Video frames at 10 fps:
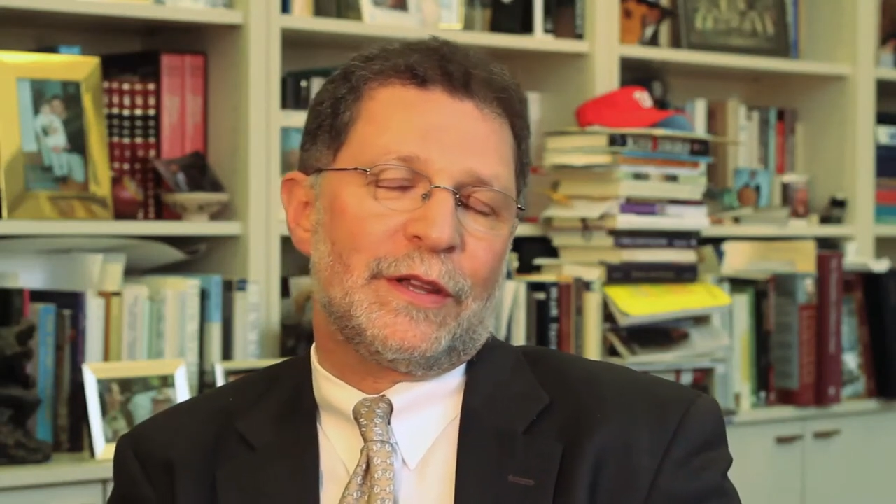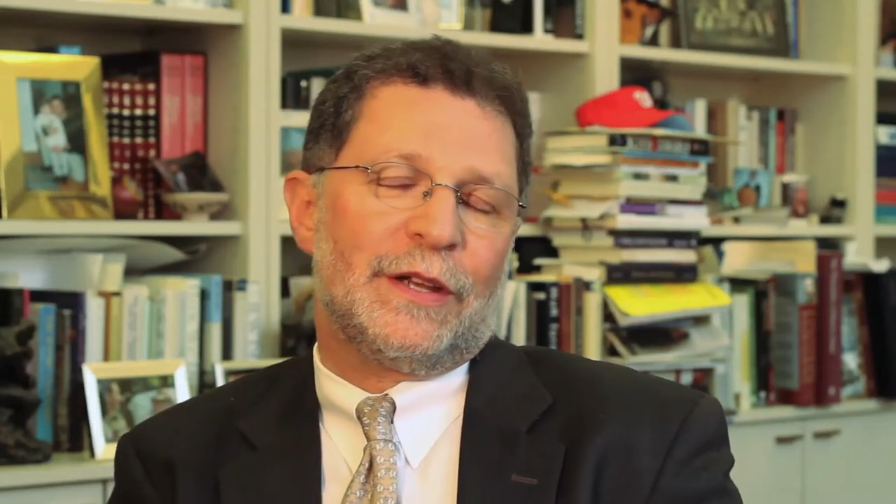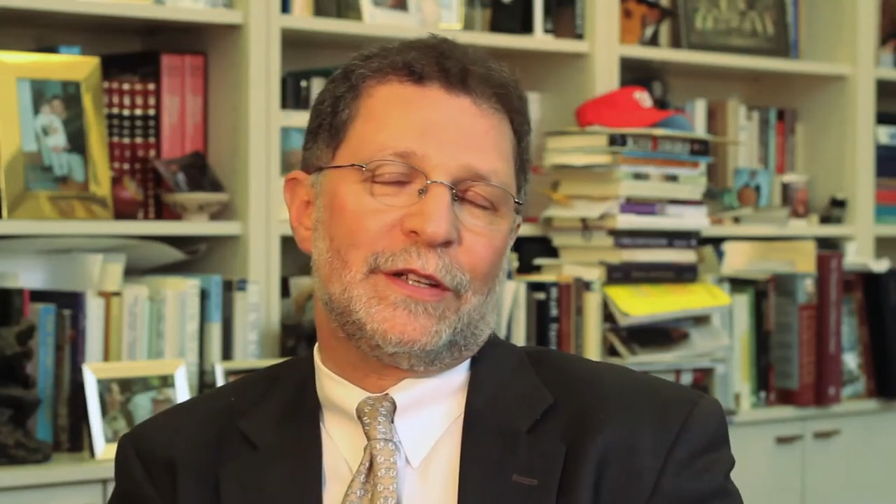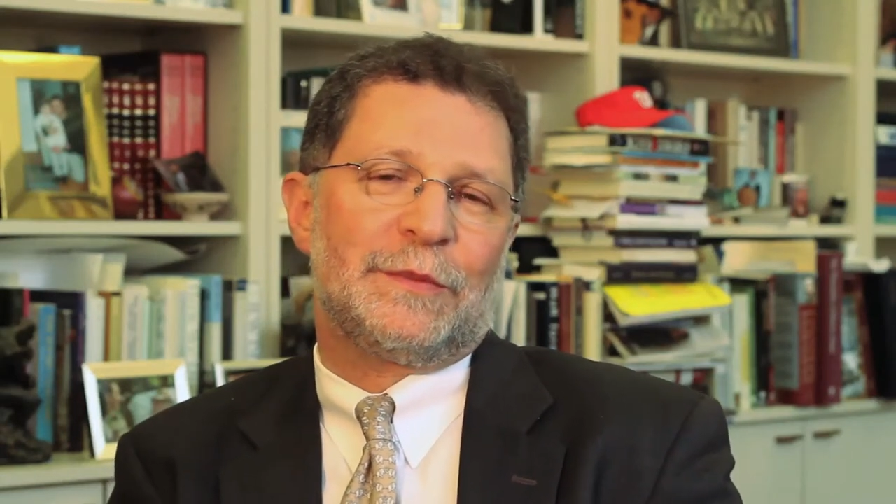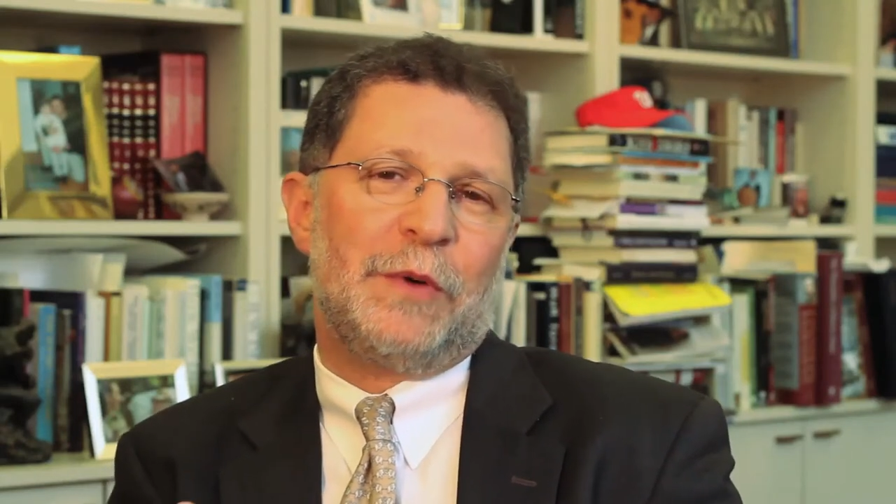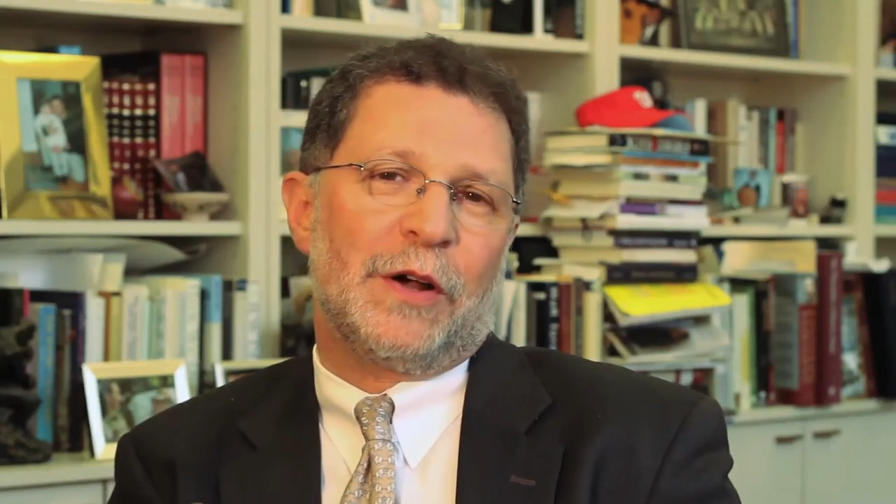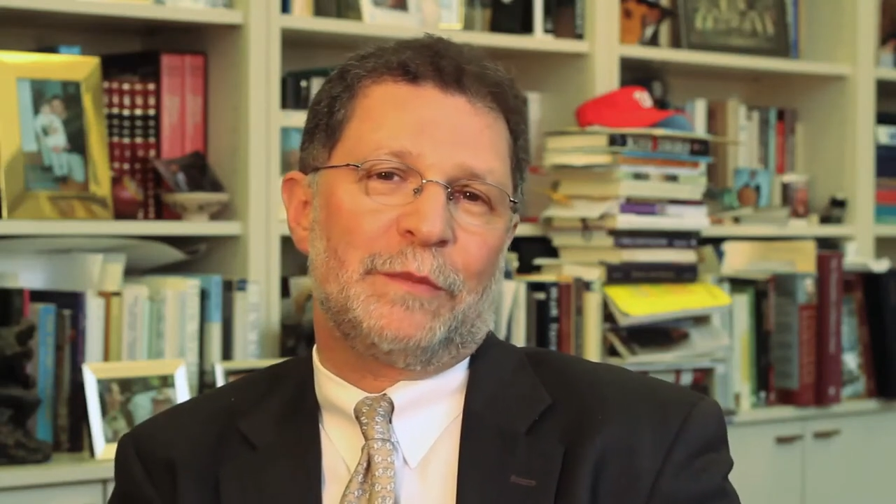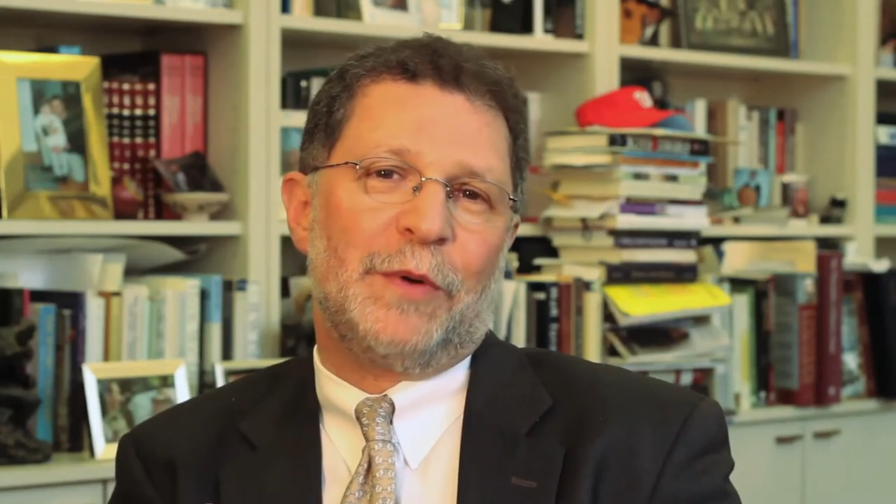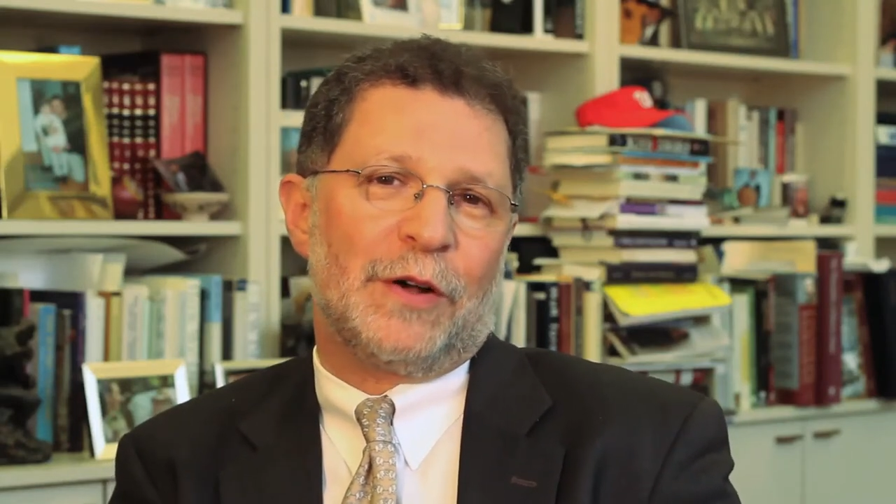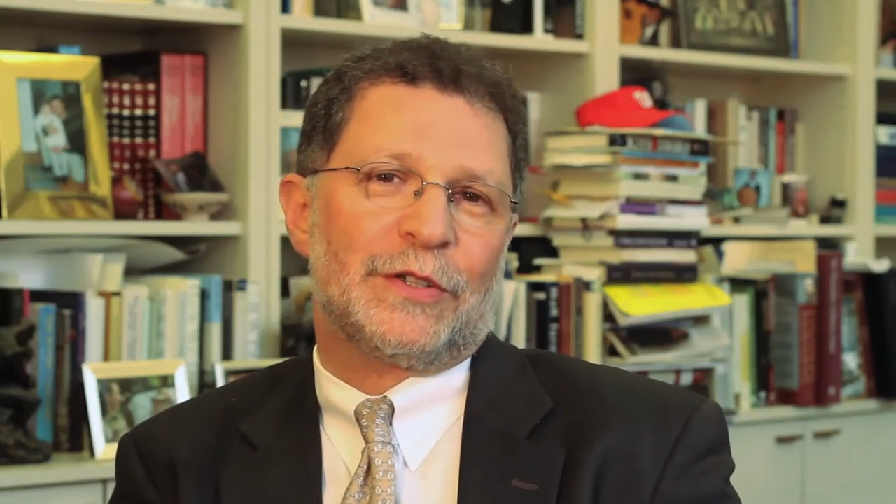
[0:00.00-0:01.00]
that is part
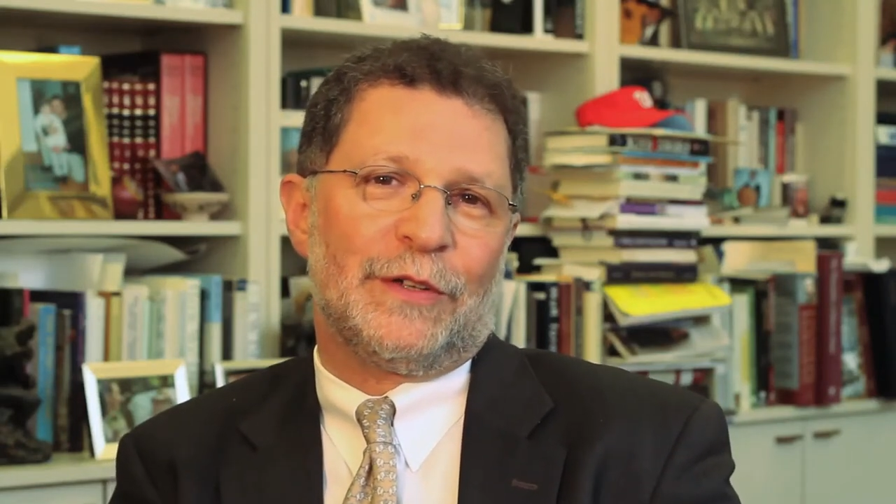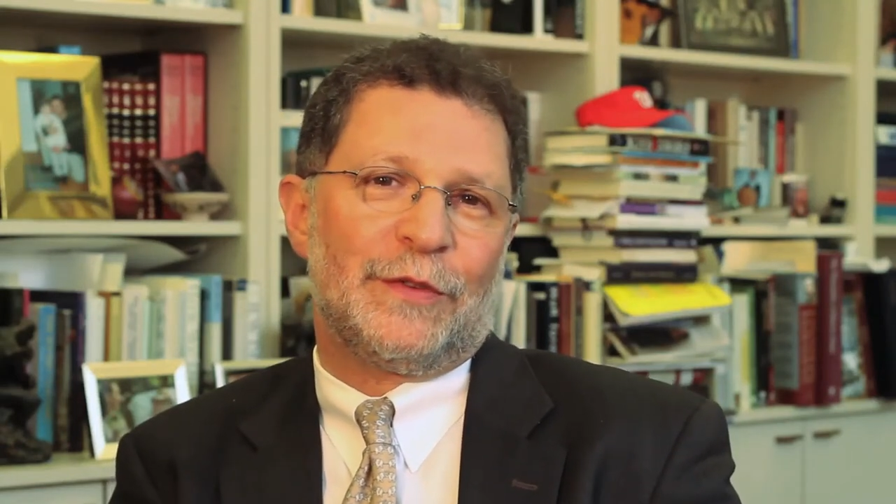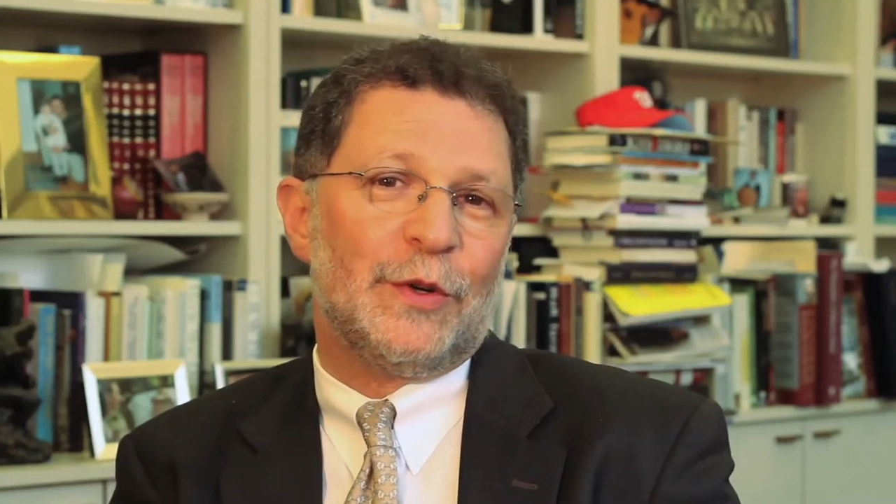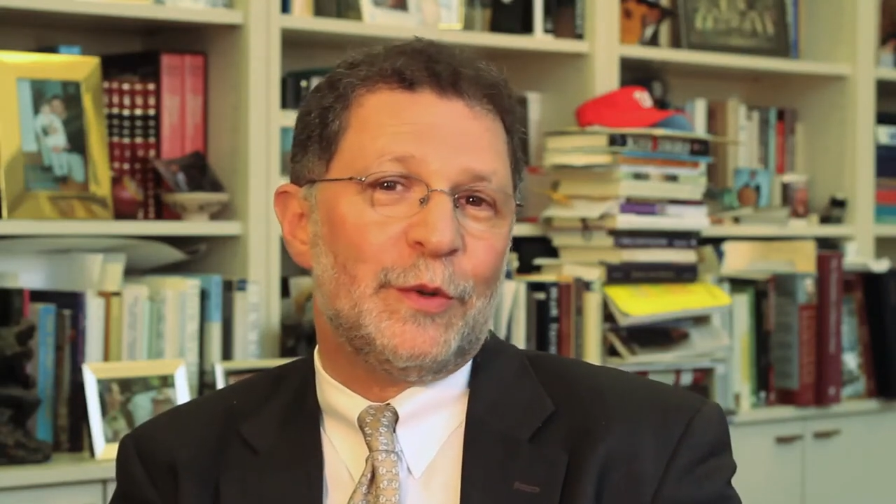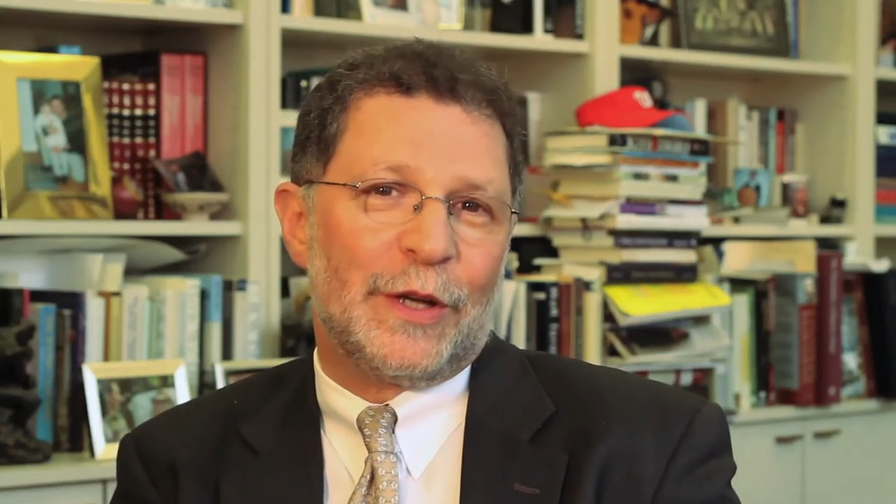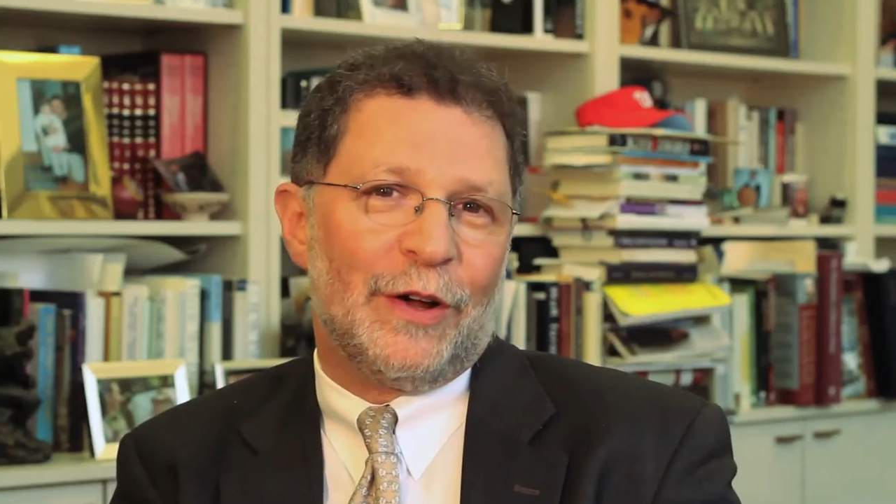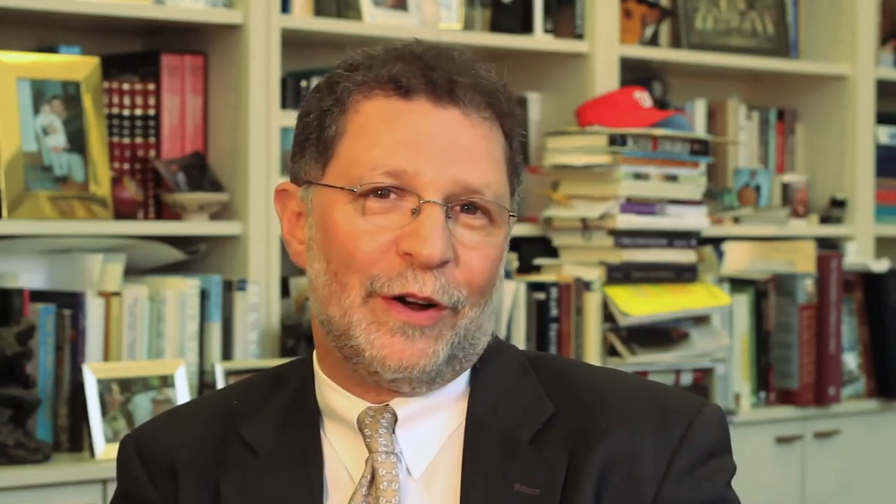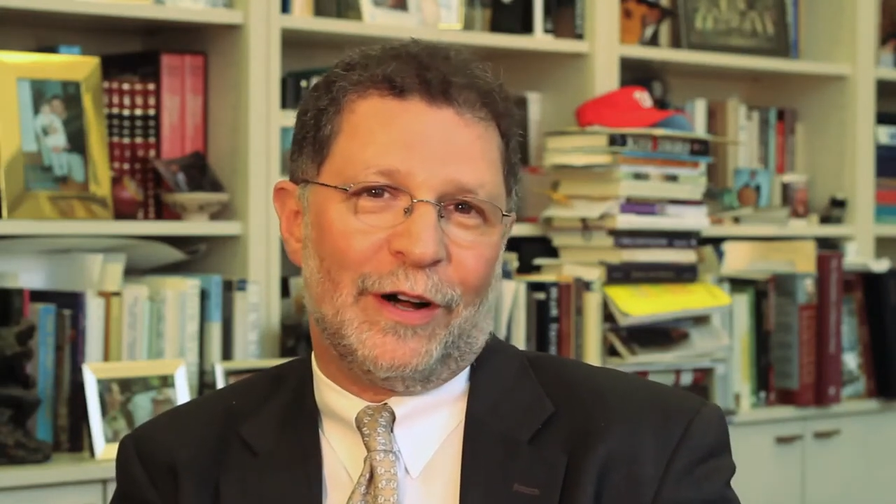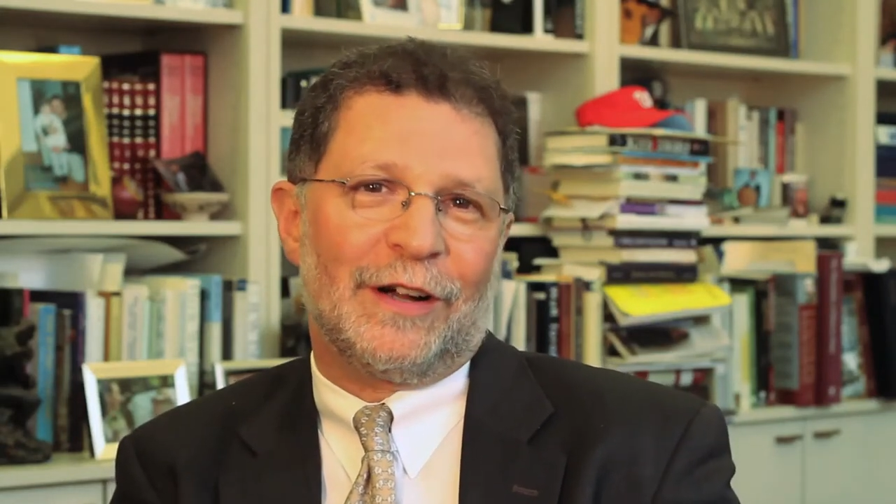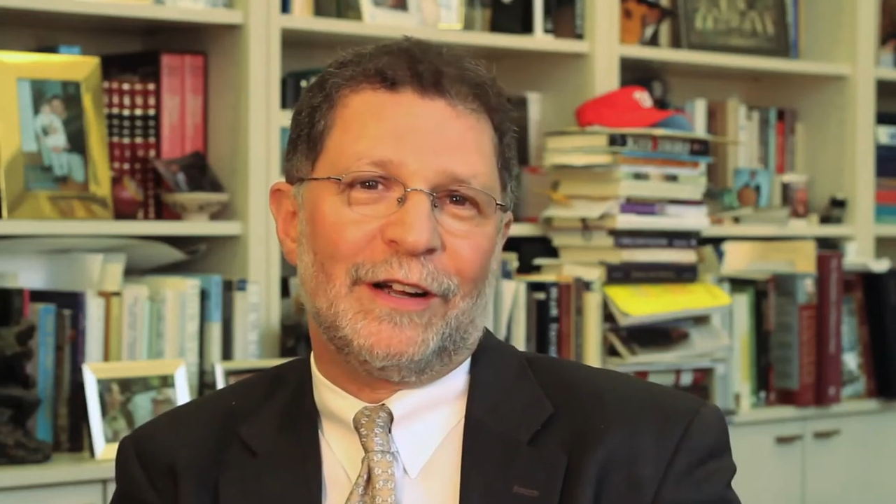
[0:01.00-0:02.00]
and parcel of who we
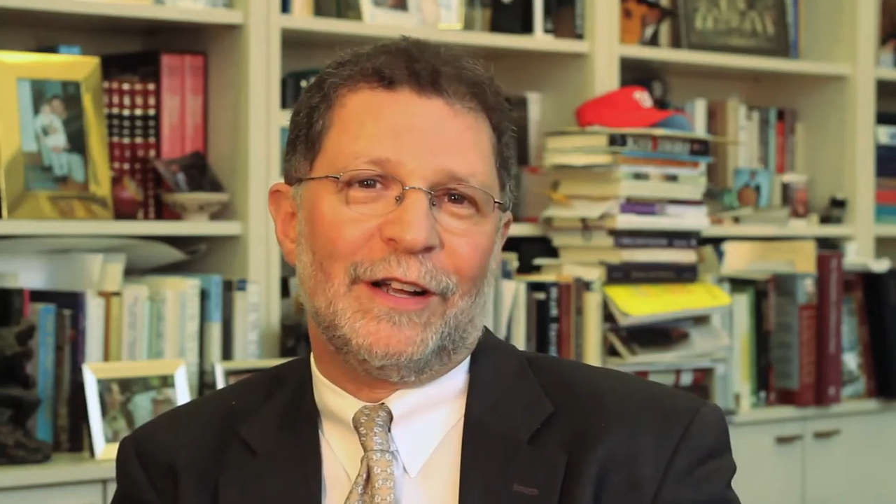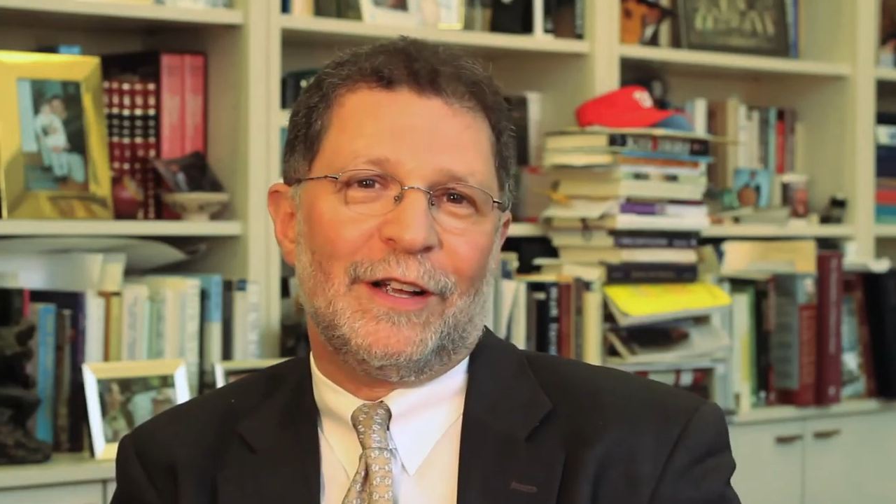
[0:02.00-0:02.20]
are,